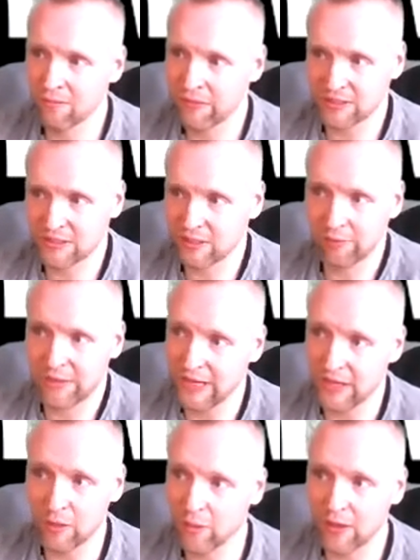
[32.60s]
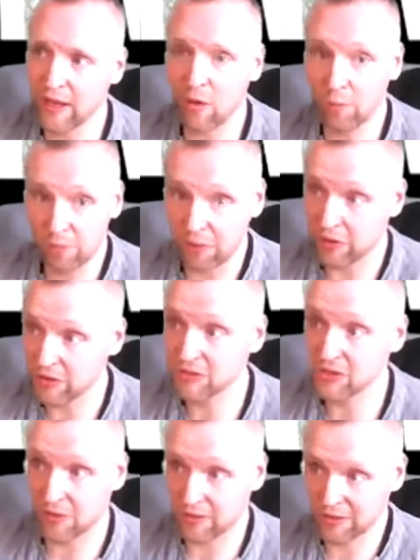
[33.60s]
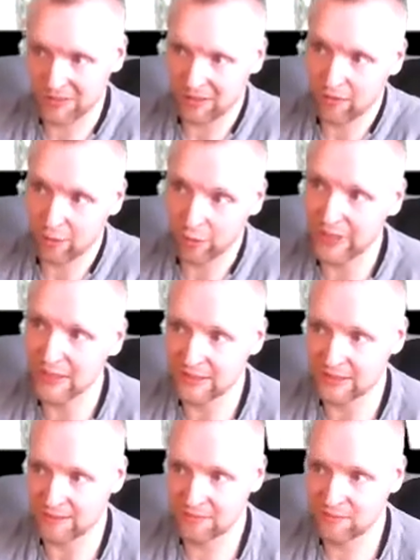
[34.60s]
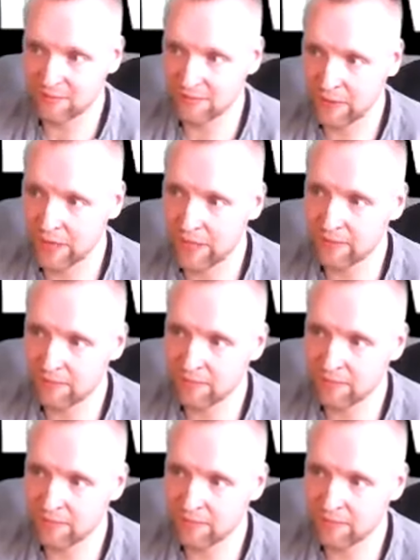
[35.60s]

There's somebody you want to help personal. There's a reason, right?